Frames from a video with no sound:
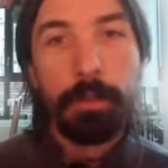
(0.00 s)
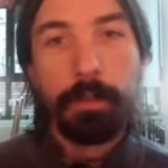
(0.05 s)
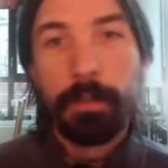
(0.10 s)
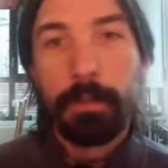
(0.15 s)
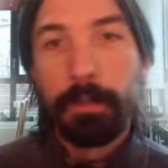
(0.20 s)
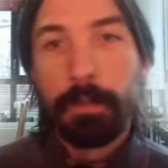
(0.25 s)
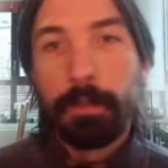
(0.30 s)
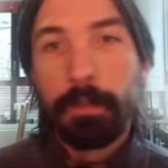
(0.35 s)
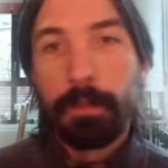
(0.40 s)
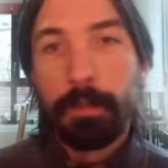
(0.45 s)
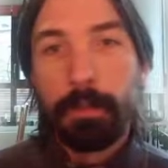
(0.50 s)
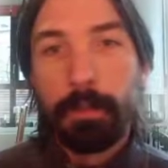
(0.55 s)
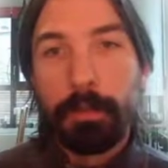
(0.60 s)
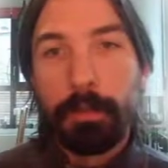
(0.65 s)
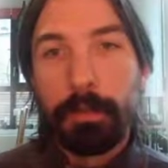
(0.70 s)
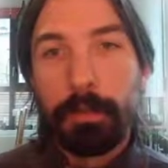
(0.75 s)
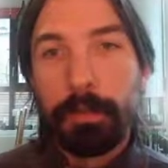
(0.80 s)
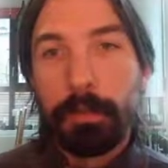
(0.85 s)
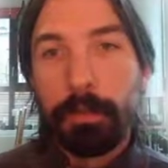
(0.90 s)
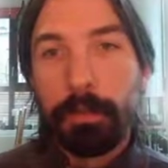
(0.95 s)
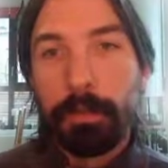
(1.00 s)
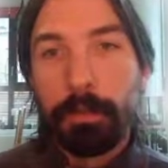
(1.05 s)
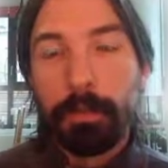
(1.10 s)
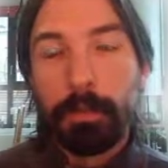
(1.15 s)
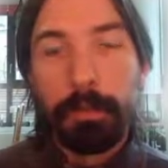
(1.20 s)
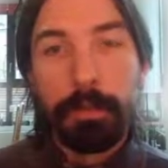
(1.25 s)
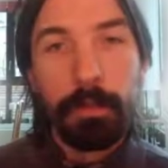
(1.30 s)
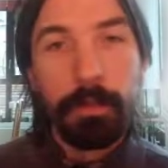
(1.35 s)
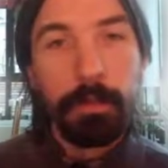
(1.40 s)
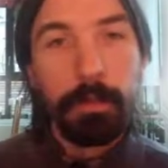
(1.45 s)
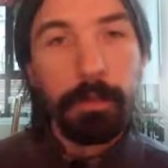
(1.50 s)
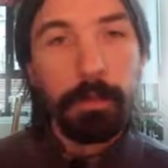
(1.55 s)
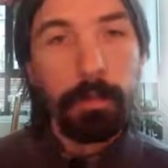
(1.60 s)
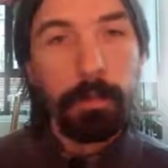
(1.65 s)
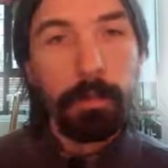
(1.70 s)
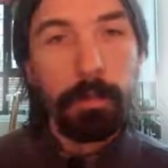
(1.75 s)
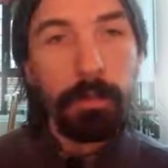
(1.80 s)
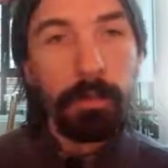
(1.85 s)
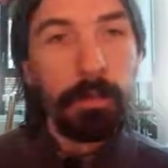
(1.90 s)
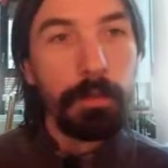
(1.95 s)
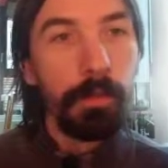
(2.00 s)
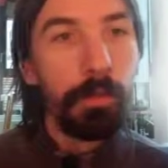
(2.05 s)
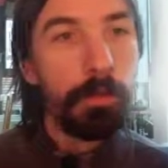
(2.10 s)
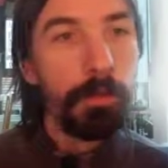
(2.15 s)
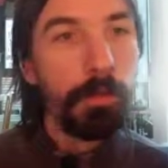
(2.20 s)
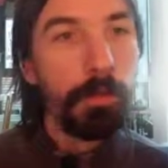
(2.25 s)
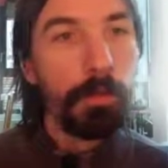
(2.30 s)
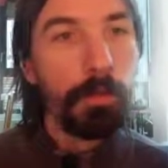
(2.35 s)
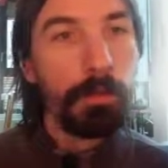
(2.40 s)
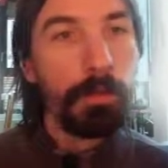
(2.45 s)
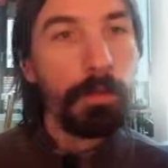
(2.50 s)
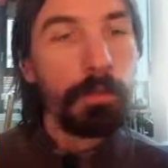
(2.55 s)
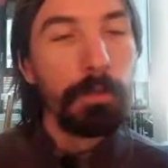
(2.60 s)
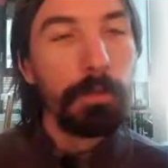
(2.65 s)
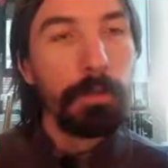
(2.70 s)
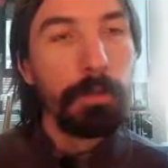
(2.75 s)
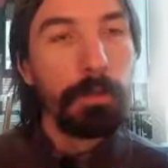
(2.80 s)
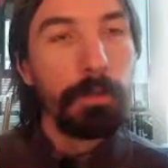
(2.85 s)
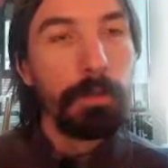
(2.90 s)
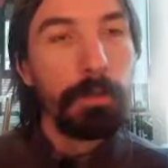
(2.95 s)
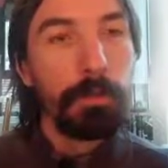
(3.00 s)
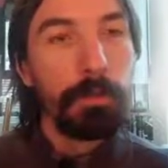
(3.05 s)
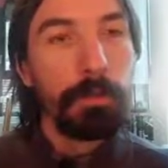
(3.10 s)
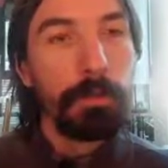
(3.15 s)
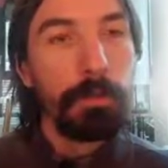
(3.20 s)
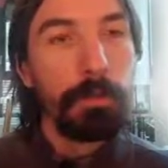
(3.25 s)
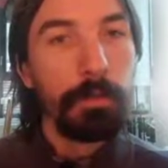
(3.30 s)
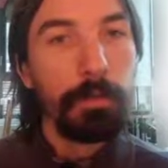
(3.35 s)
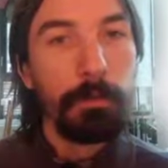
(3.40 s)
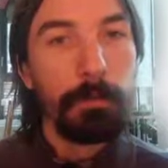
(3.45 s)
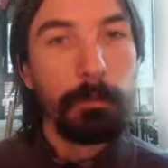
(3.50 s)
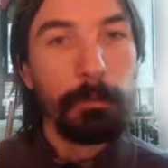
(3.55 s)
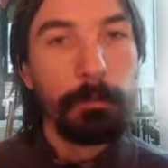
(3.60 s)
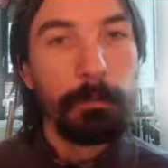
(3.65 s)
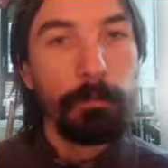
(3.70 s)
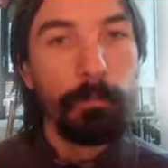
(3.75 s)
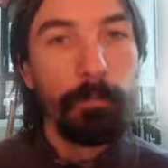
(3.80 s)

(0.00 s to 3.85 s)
Nothing is said.